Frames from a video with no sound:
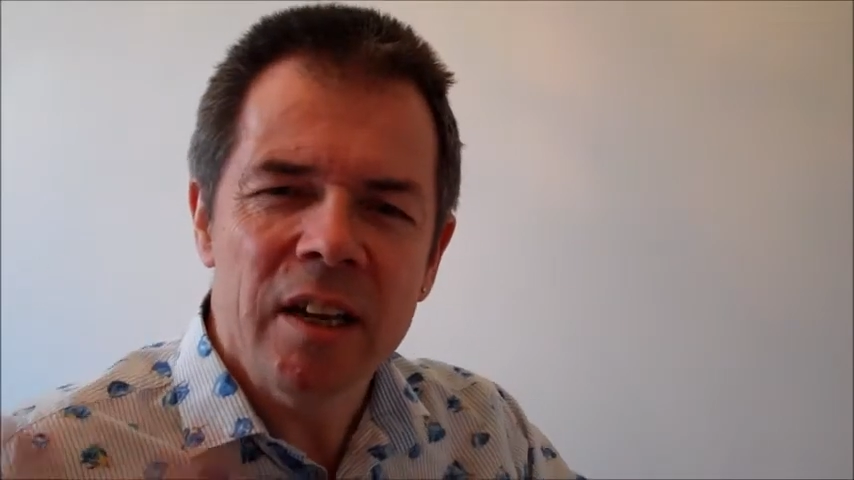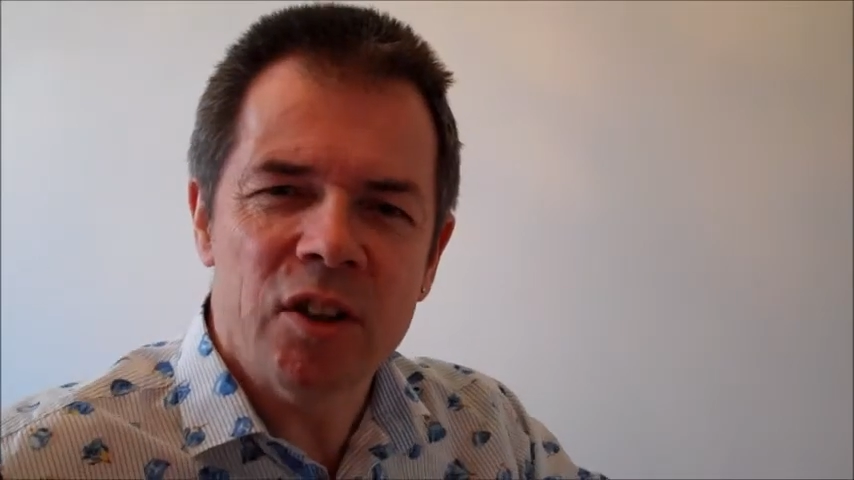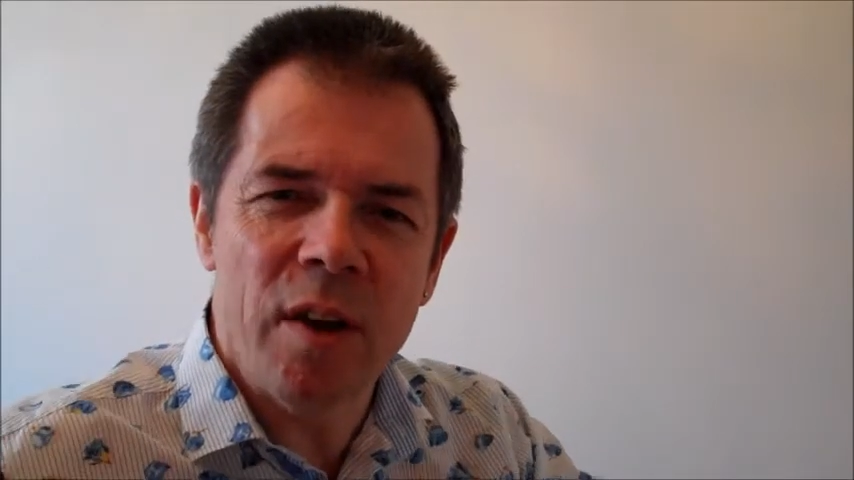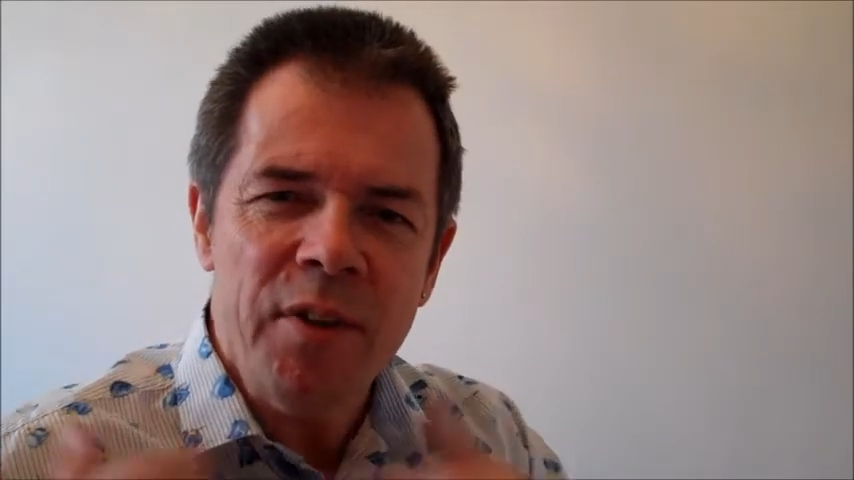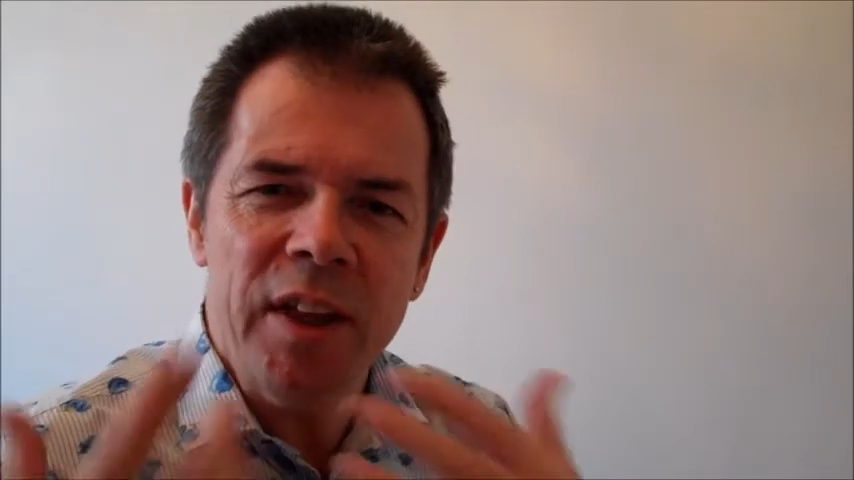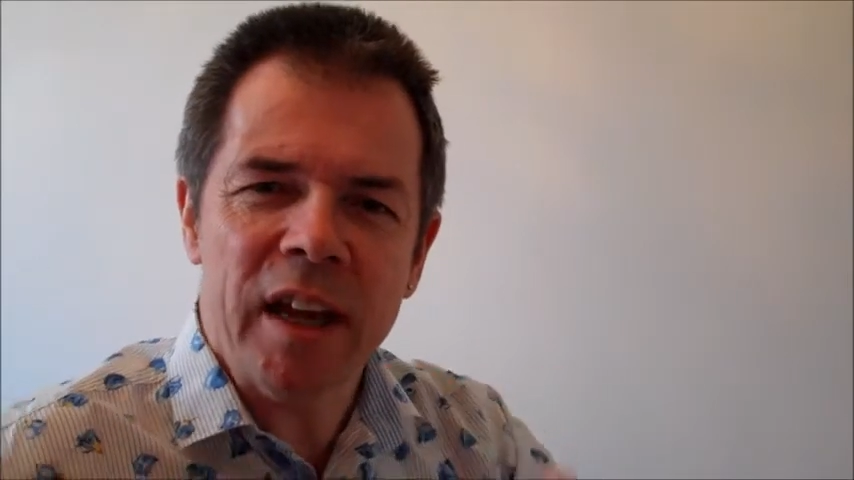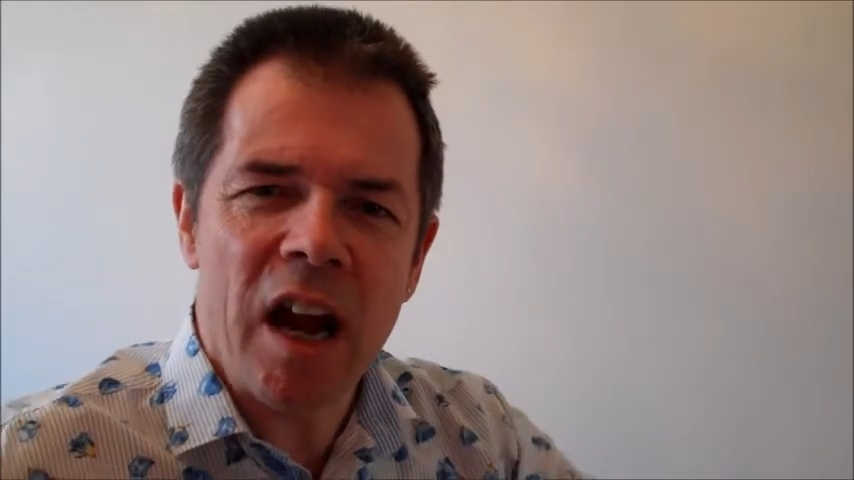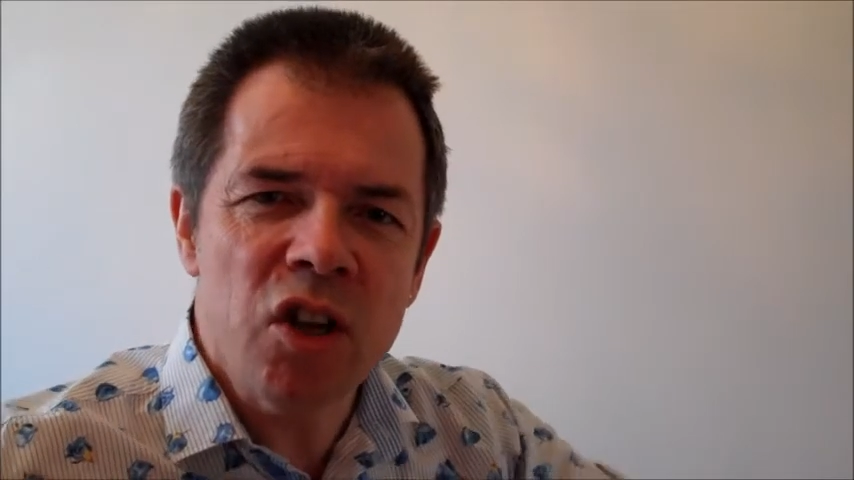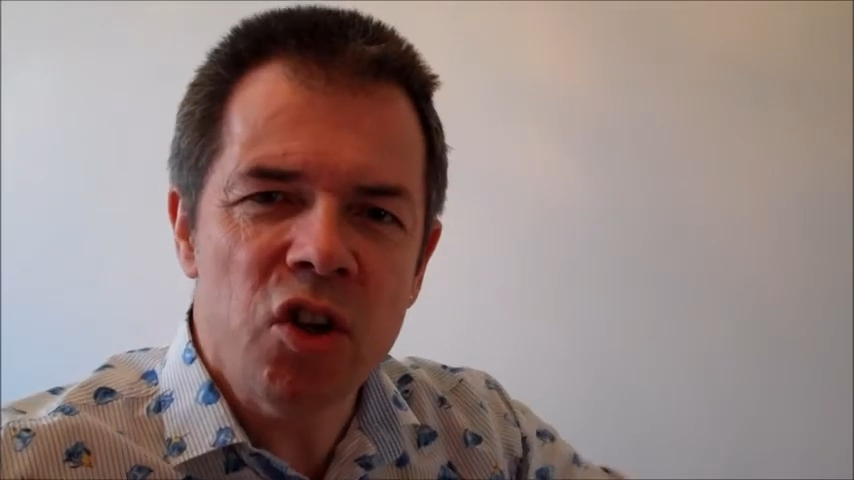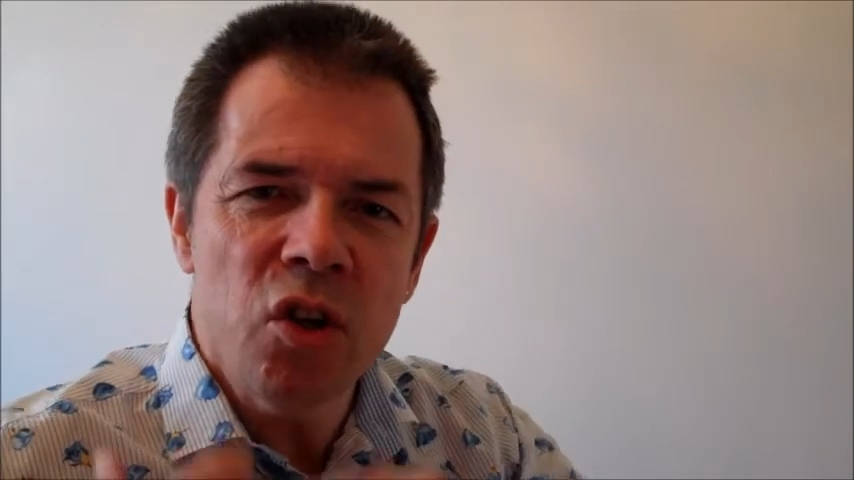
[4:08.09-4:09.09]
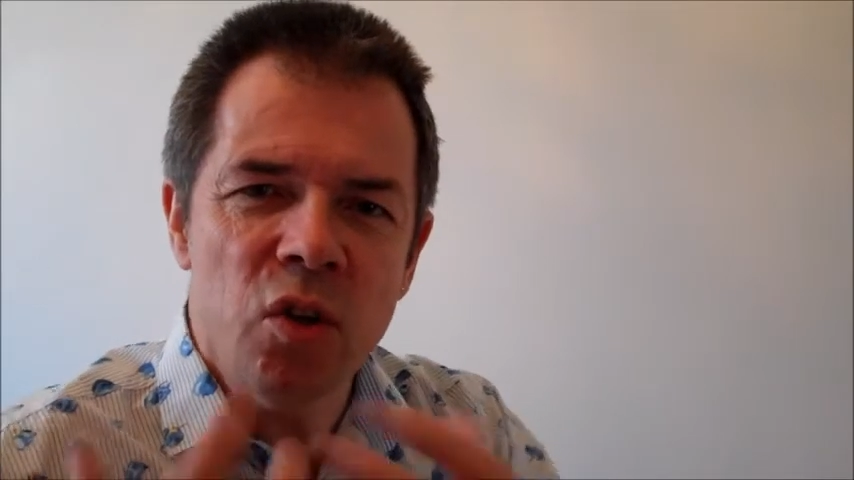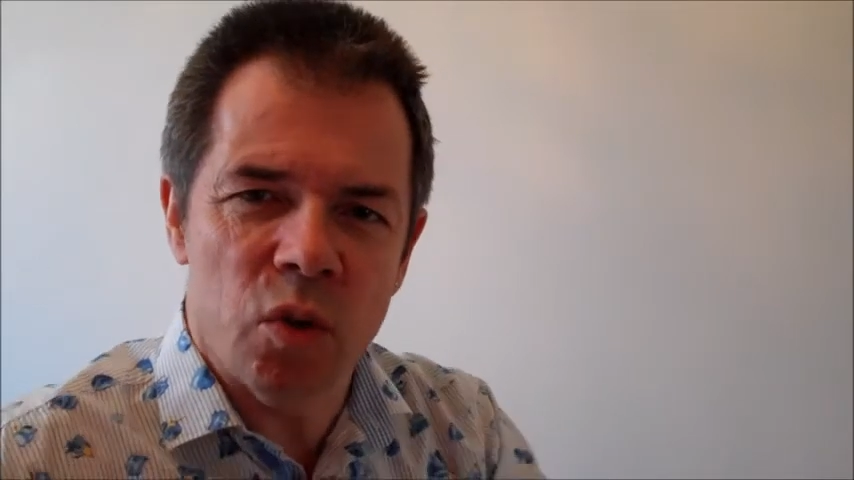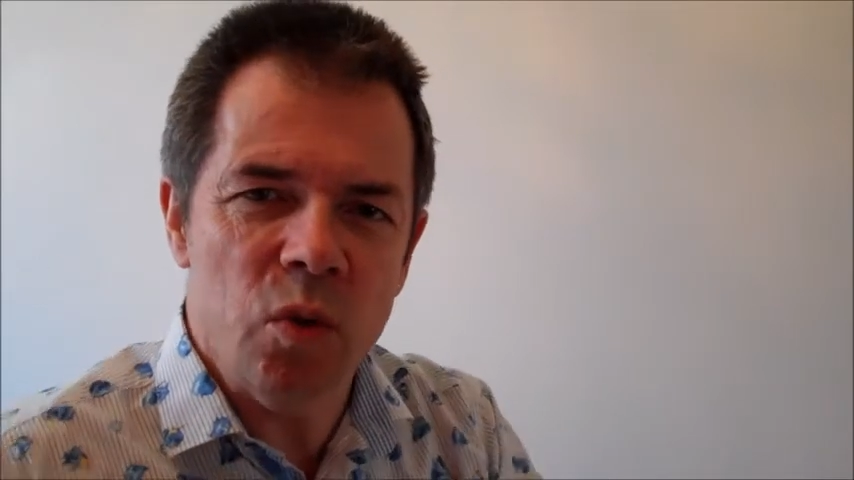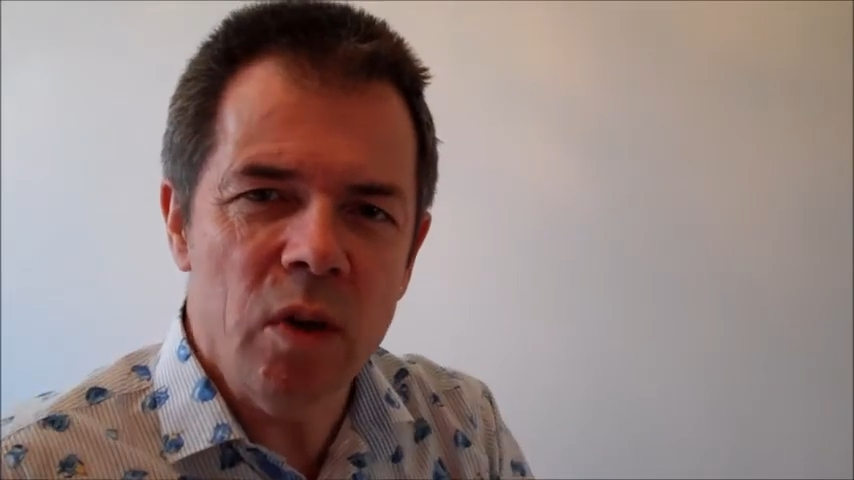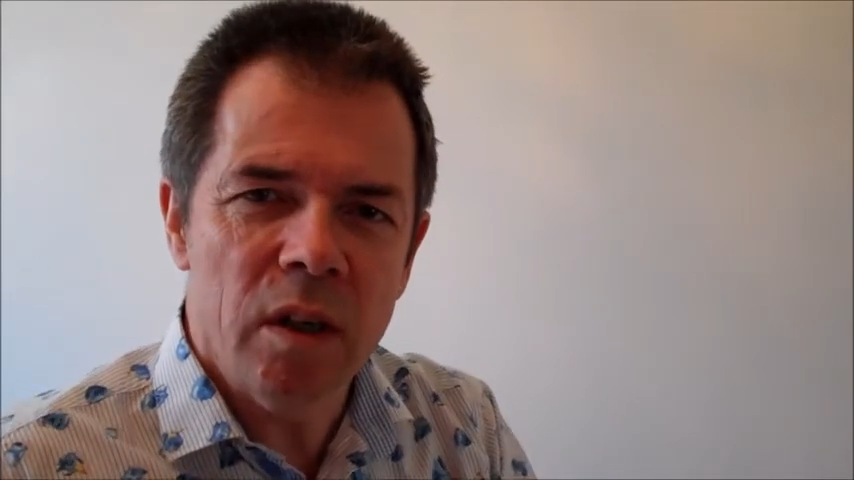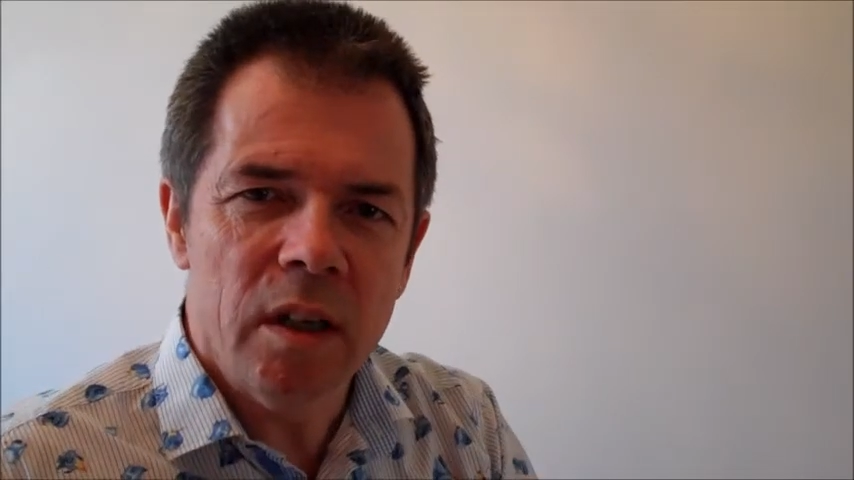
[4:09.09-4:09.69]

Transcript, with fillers: So everything I do